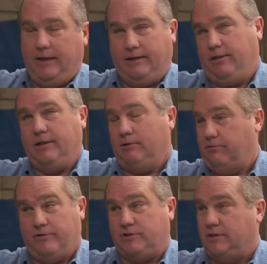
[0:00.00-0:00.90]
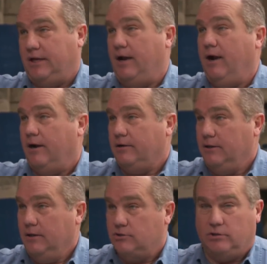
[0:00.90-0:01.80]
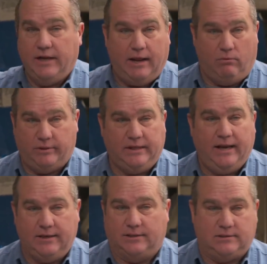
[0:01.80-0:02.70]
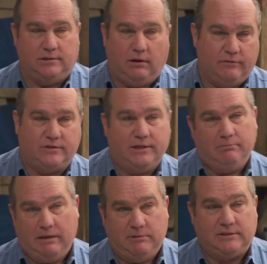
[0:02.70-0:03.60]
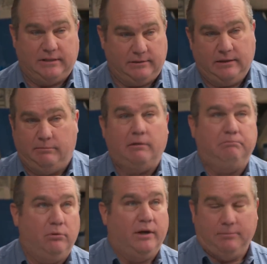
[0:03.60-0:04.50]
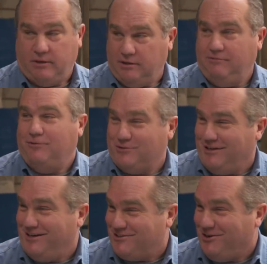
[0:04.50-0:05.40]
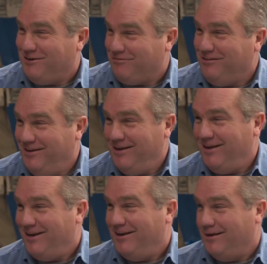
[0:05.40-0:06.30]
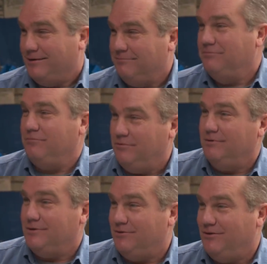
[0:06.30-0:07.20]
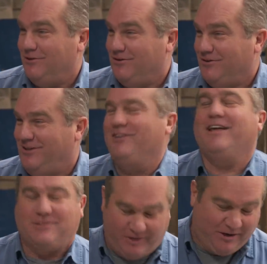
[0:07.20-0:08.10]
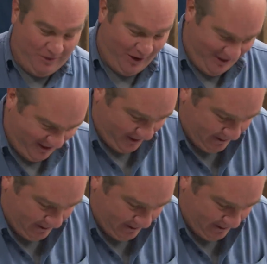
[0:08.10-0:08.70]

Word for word: I thought they were efficient, they aren't. So now what that does is it all of a sudden made me start thinking about, boy, I'm gonna leave those lights off and uh, maybe screw in some LEDs because now those are